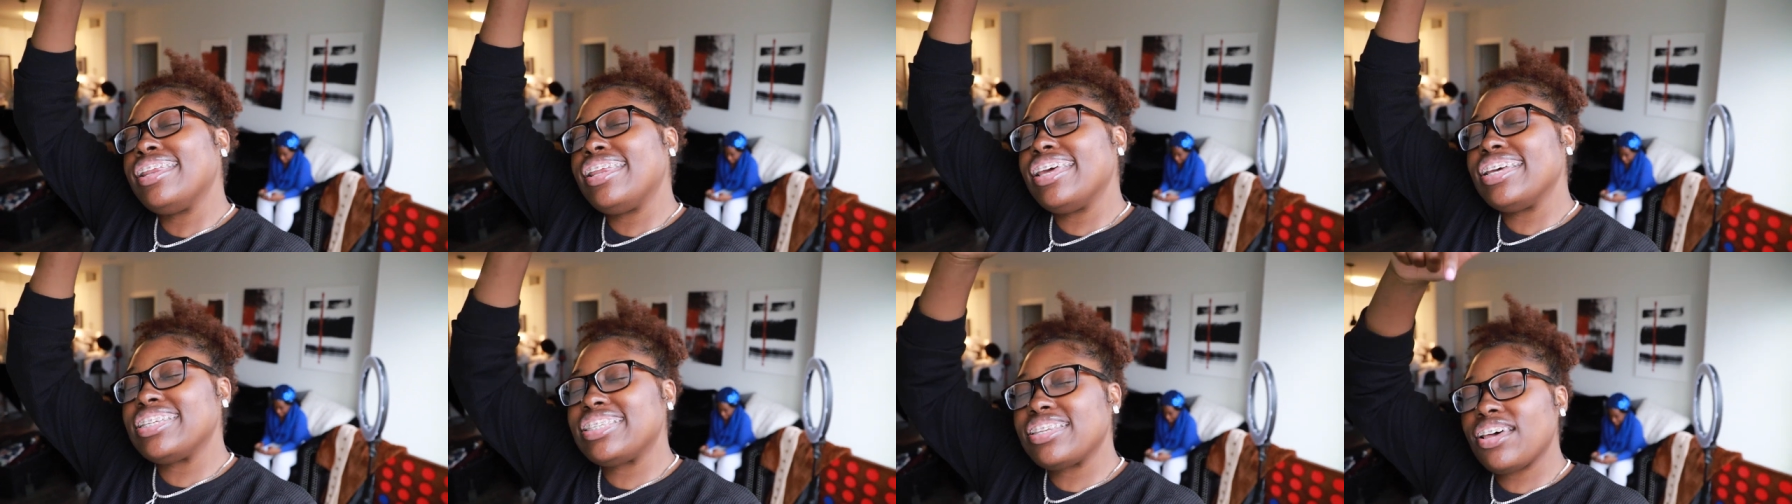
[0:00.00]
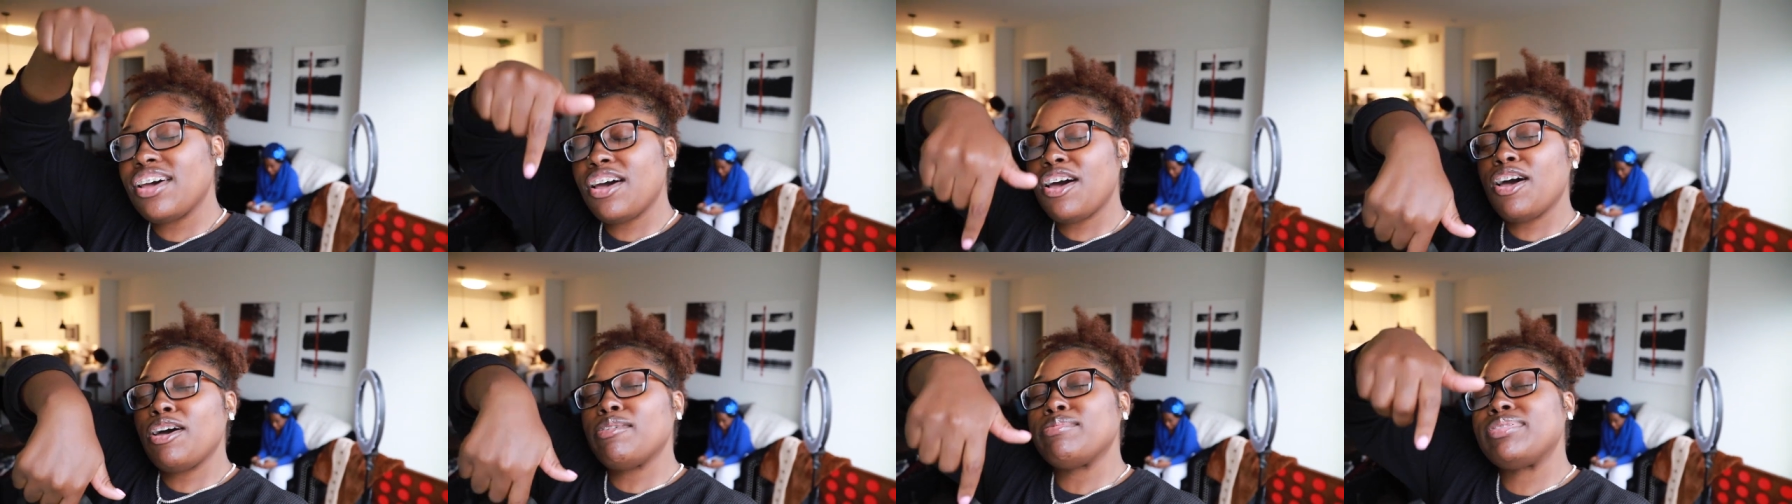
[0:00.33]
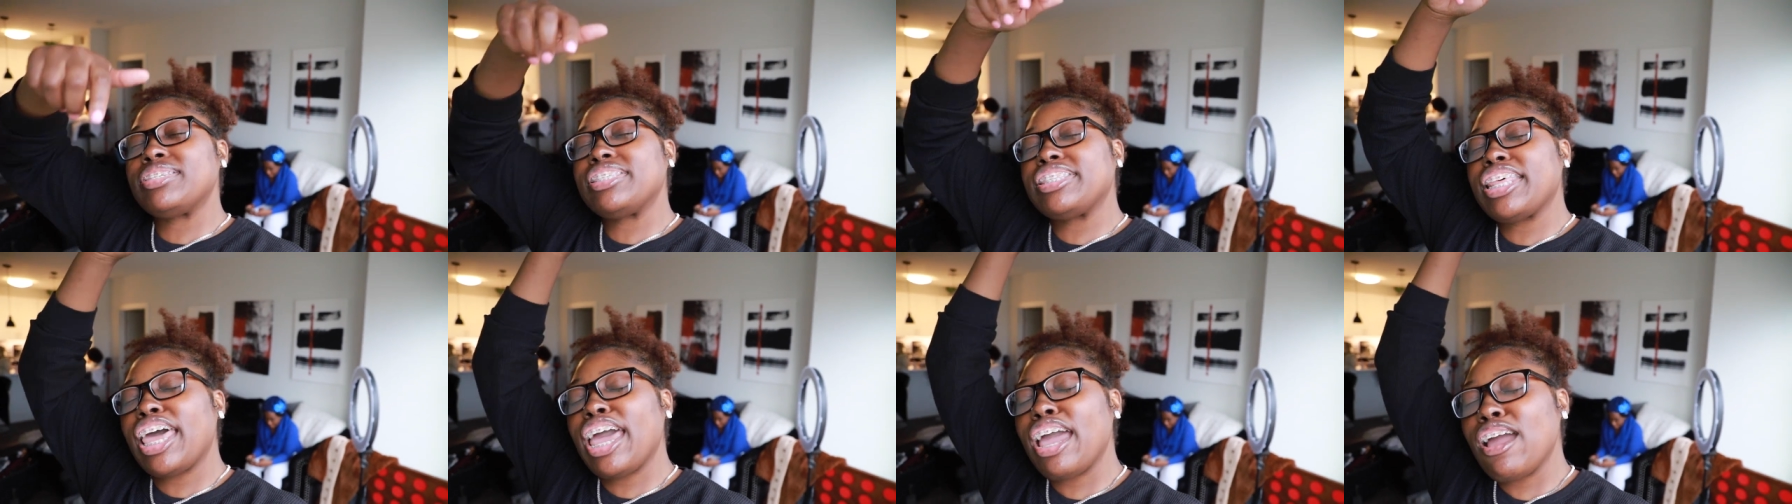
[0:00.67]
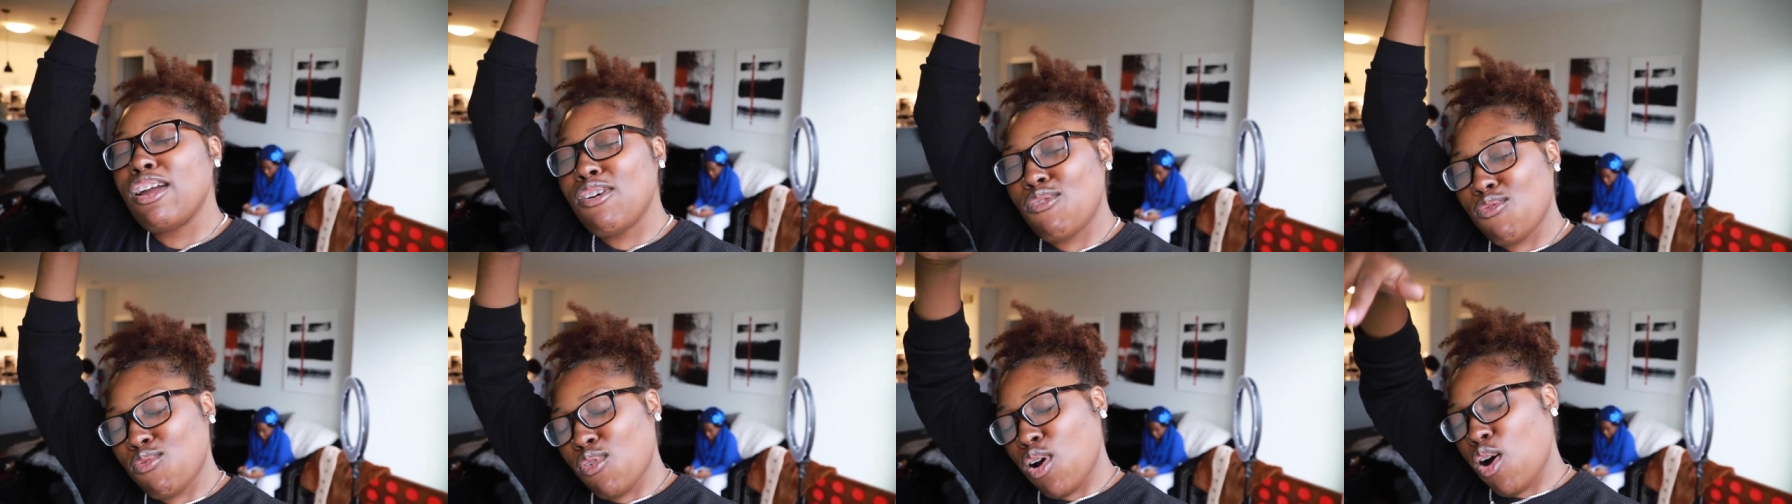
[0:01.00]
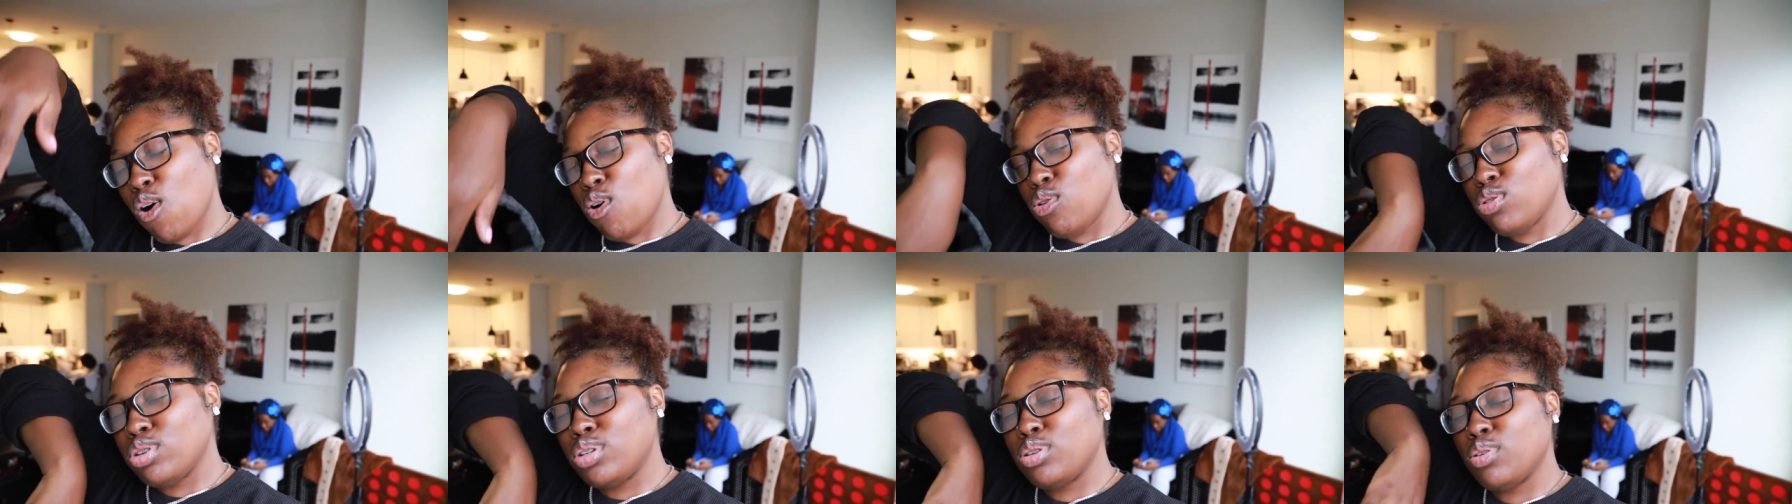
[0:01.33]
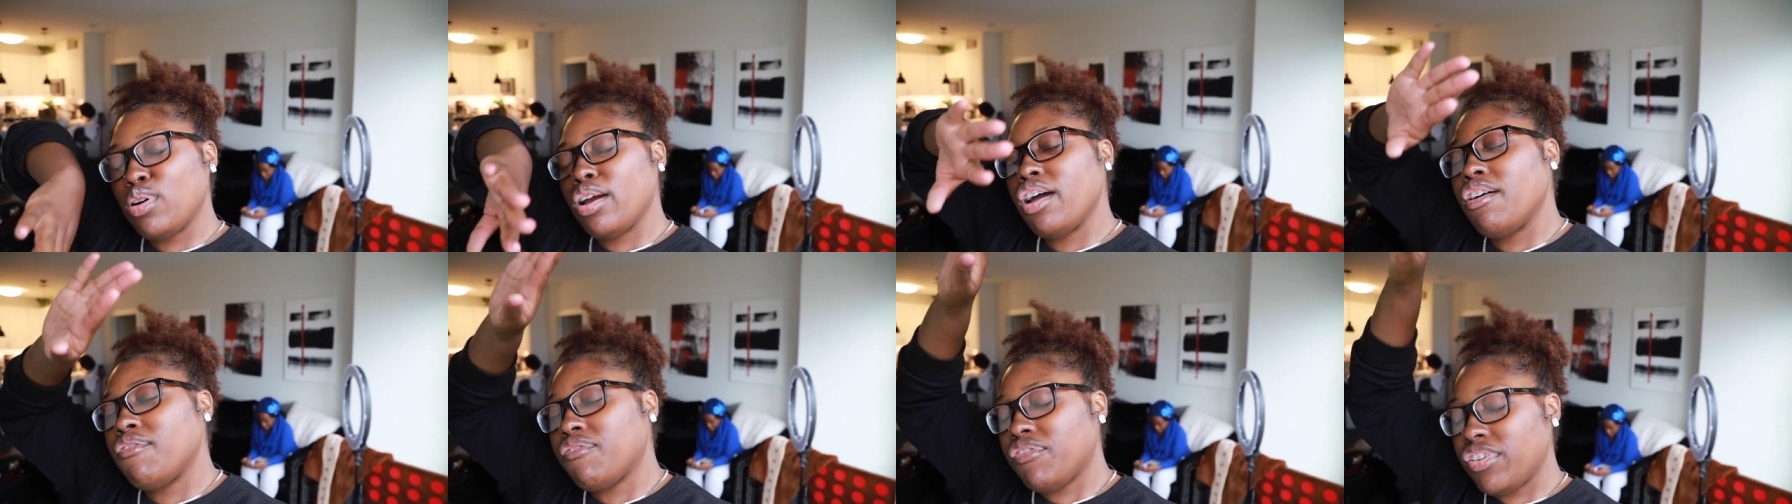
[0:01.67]
this upstate road
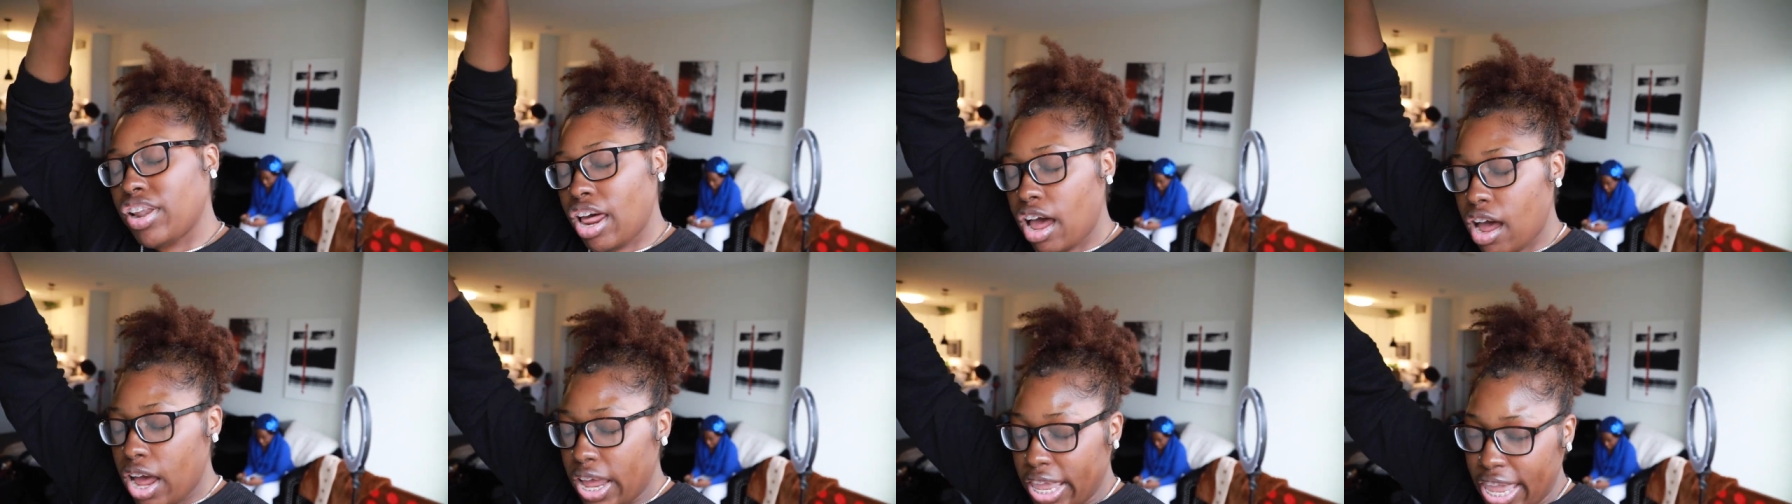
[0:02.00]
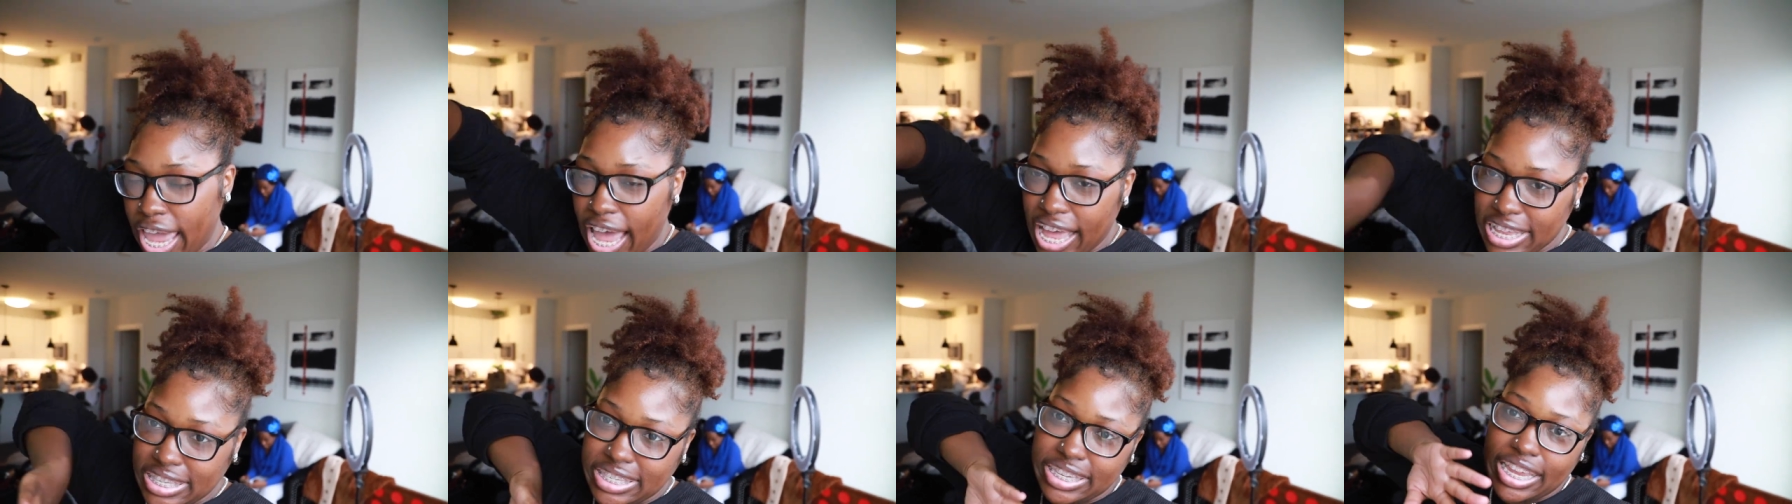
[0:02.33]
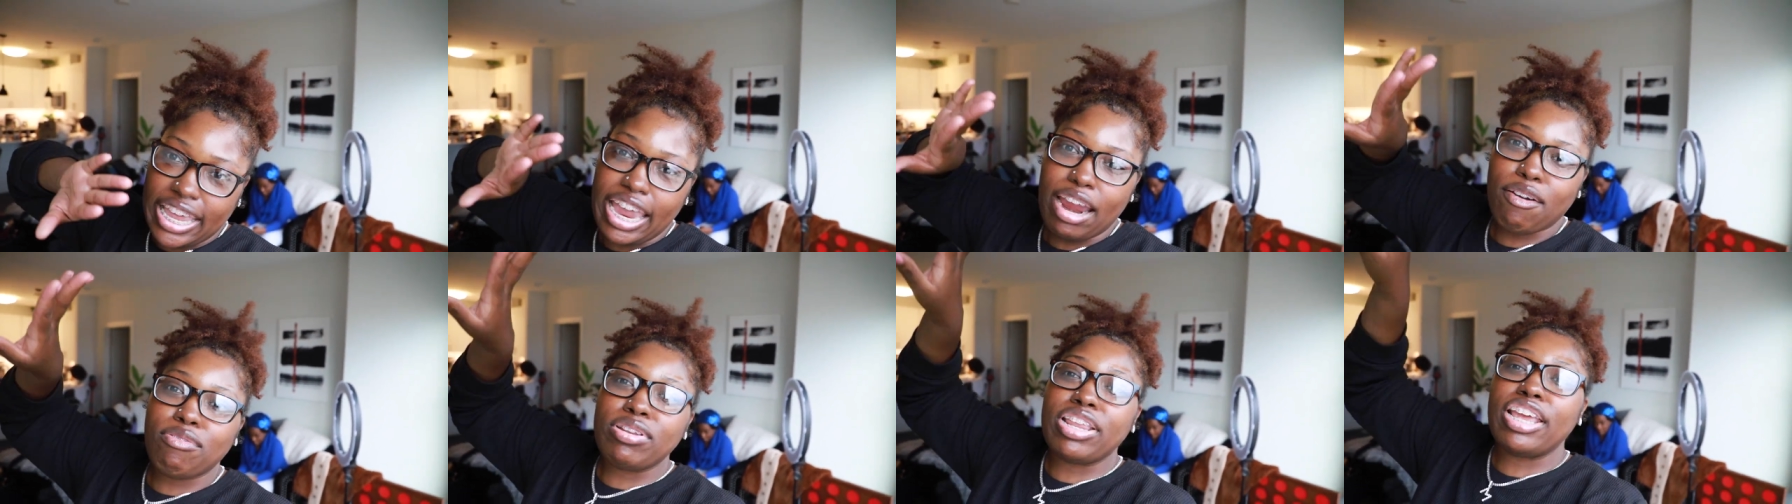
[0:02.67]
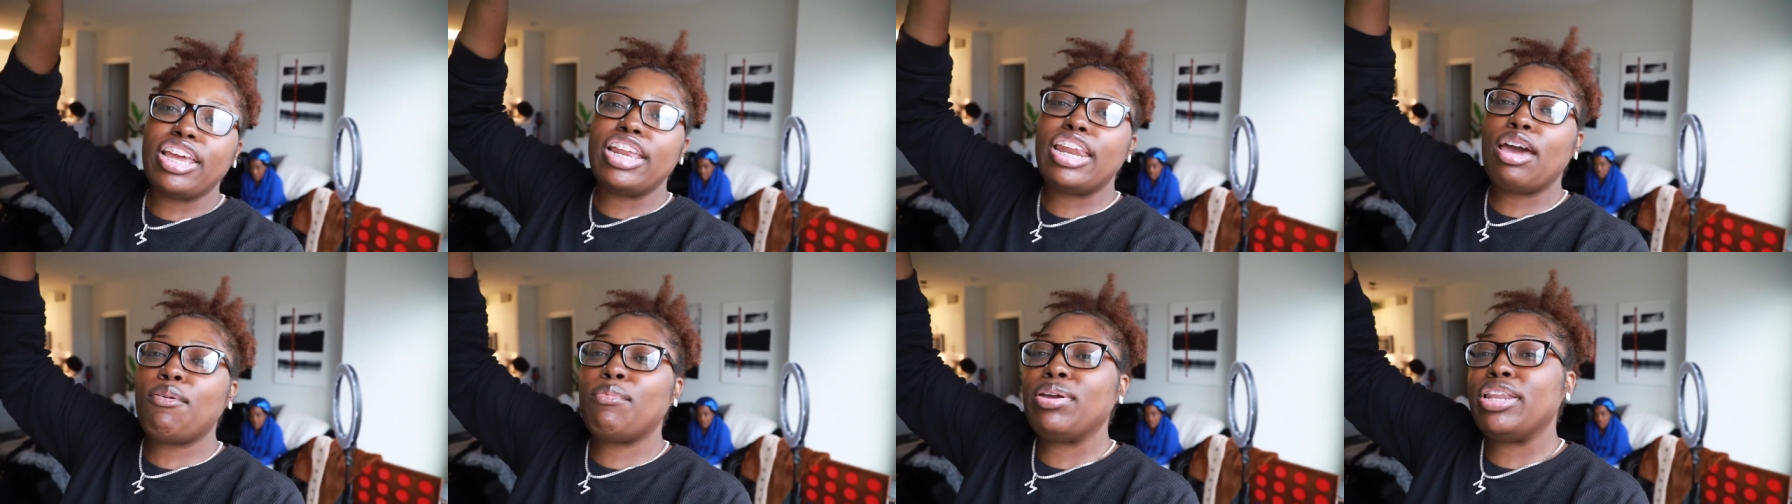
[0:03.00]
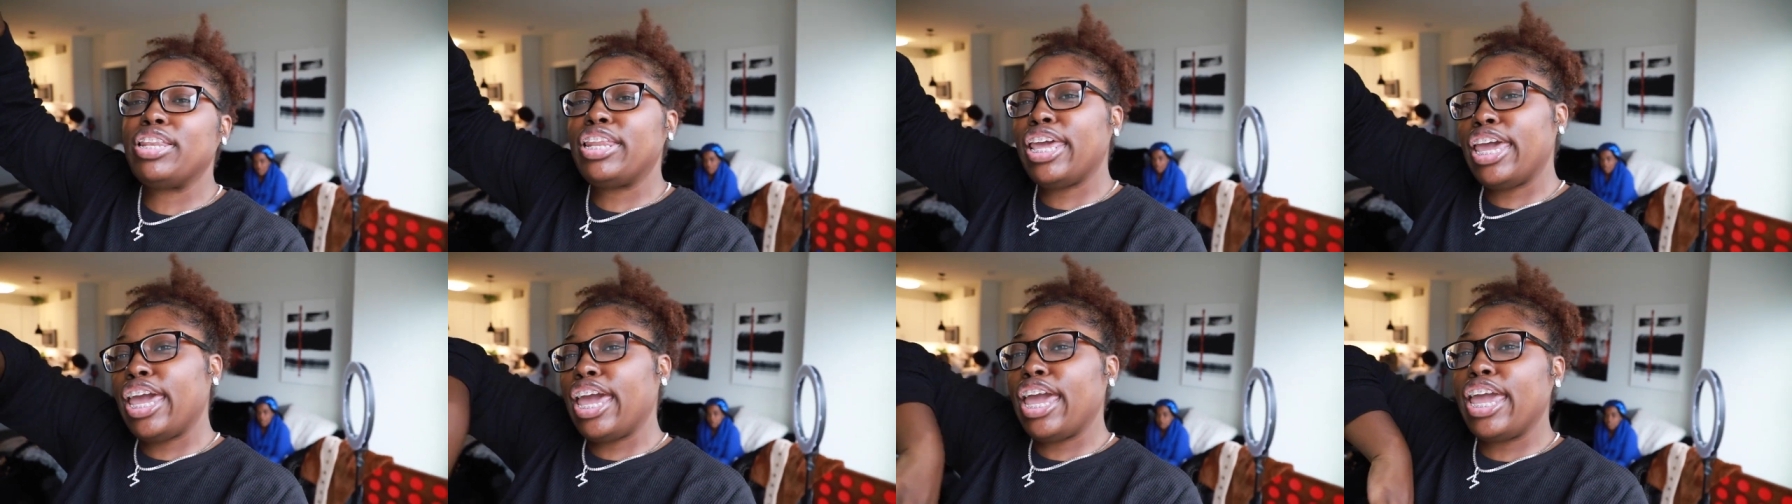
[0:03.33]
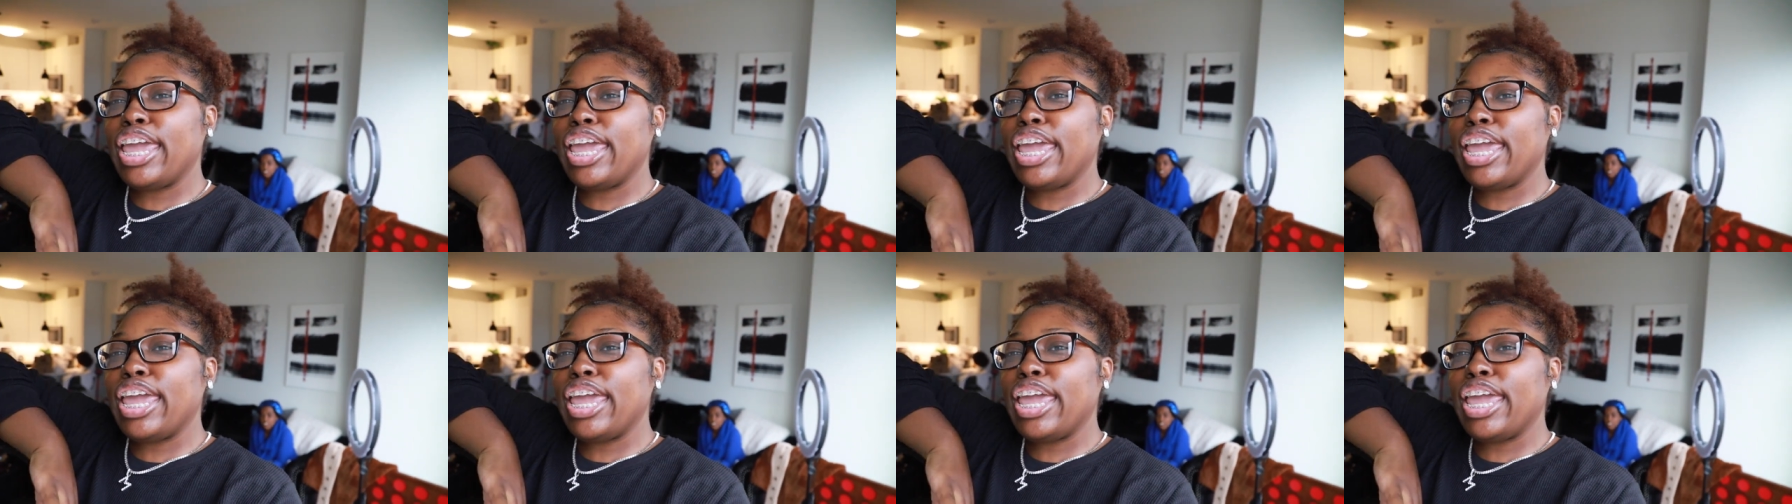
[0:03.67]
trip vlog. Y'all seen everything that we did.